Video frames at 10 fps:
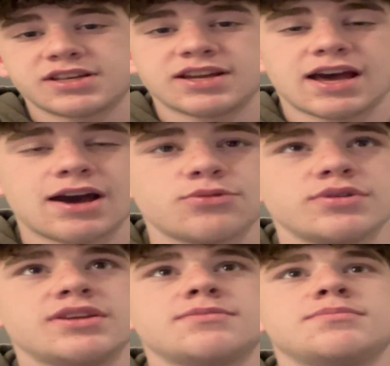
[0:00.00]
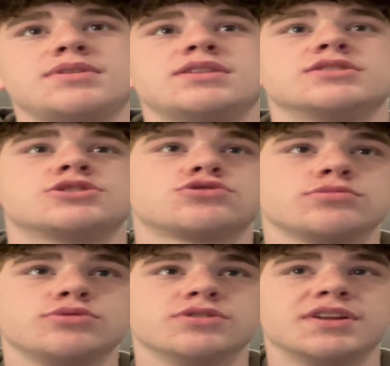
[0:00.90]
and how would it be
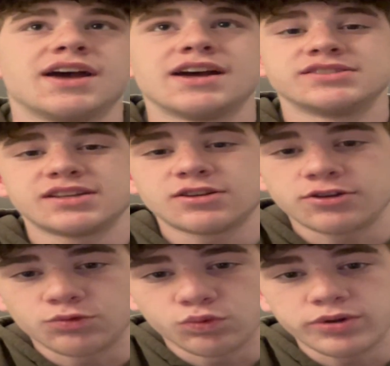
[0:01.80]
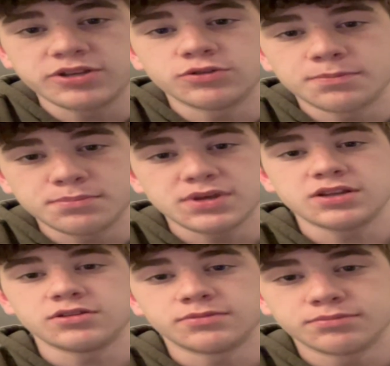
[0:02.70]
distributed as a real
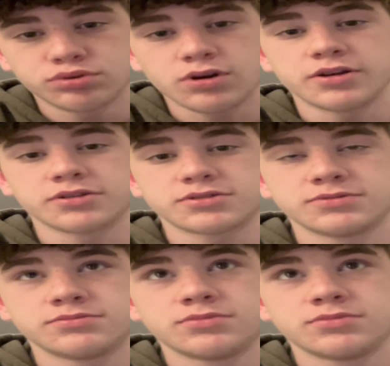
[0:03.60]
media product?